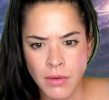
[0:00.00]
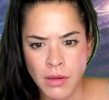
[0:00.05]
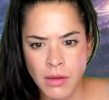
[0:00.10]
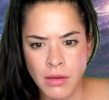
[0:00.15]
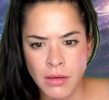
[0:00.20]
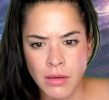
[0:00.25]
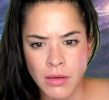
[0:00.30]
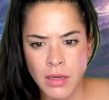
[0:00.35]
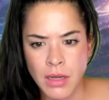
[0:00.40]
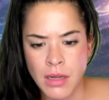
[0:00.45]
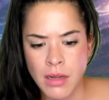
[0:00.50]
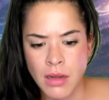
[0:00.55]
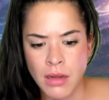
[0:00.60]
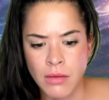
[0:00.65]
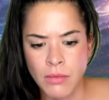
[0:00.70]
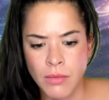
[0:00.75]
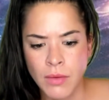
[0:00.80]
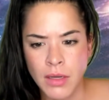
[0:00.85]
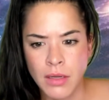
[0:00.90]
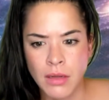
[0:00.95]

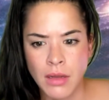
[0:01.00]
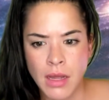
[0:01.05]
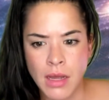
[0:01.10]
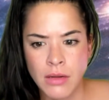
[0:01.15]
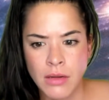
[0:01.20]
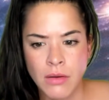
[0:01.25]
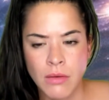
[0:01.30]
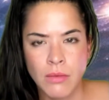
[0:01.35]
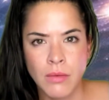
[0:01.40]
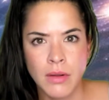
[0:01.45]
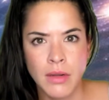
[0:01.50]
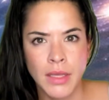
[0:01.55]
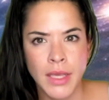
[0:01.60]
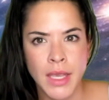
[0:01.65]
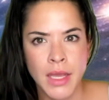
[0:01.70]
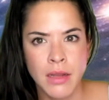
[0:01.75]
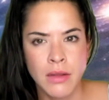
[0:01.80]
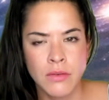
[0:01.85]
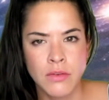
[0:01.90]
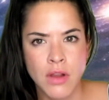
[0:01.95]
Now, what? I don't want to
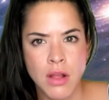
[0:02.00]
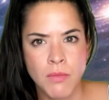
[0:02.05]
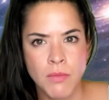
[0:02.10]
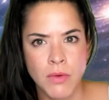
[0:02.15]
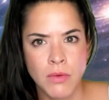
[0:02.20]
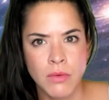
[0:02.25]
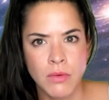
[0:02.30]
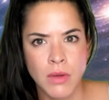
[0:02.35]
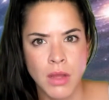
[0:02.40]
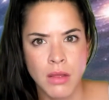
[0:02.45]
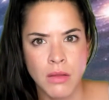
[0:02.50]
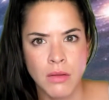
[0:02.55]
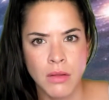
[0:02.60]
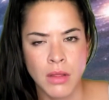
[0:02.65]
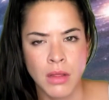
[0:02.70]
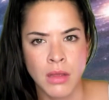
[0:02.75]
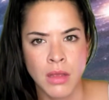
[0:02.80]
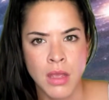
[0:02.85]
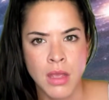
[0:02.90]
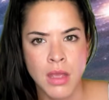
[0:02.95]
get in trouble.
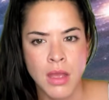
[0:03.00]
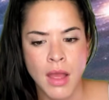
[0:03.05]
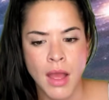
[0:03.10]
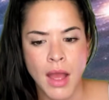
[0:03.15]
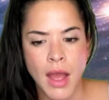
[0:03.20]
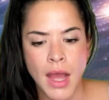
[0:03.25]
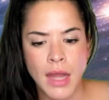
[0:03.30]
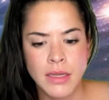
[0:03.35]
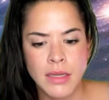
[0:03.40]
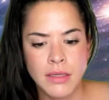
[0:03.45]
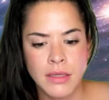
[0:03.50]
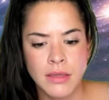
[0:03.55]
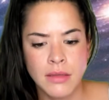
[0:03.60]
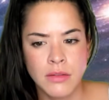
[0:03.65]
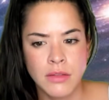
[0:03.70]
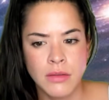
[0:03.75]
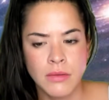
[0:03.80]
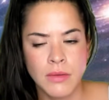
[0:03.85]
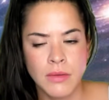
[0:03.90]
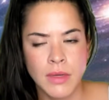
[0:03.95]
I
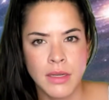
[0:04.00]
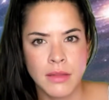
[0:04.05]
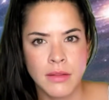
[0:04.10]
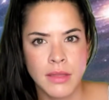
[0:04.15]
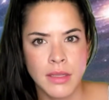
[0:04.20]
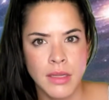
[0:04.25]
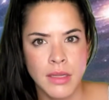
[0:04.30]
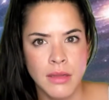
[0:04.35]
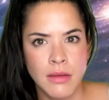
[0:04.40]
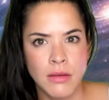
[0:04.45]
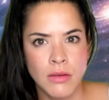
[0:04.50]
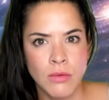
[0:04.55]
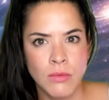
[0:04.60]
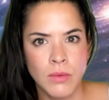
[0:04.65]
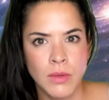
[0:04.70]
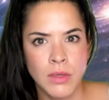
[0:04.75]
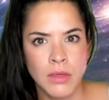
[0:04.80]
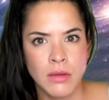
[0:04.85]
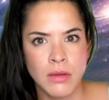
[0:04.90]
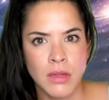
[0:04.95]
didn't do anything.
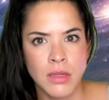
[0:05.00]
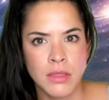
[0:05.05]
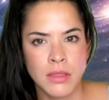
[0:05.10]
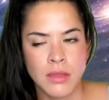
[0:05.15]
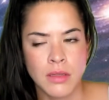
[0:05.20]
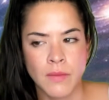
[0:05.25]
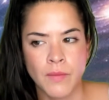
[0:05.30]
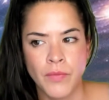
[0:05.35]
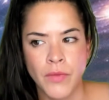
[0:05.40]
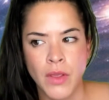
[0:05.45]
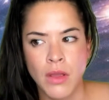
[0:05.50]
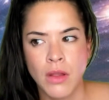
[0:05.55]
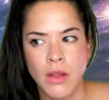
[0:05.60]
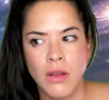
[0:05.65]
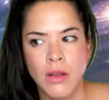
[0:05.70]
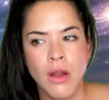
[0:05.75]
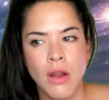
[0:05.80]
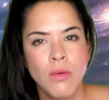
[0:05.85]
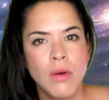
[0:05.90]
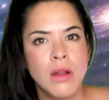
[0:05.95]

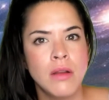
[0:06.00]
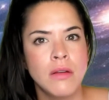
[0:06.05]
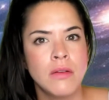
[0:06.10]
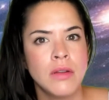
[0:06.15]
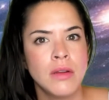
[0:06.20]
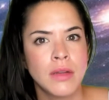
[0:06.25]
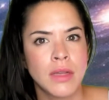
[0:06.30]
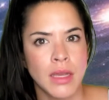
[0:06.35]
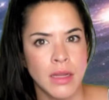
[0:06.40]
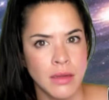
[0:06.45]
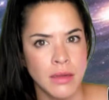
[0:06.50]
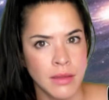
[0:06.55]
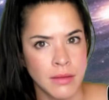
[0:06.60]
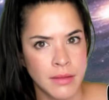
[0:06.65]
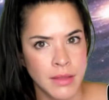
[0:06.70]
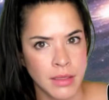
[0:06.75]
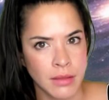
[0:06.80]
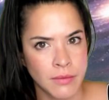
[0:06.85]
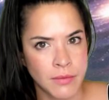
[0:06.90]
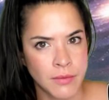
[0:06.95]
No one took
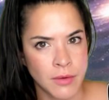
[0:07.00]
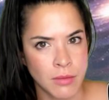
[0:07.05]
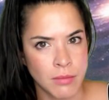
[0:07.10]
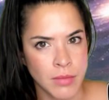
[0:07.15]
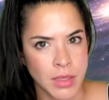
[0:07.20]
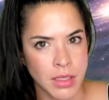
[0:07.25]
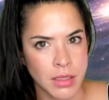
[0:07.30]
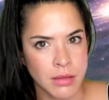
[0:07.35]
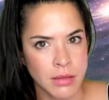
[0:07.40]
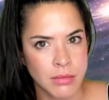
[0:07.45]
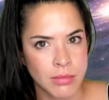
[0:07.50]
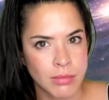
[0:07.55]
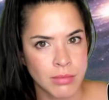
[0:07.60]
anything from me.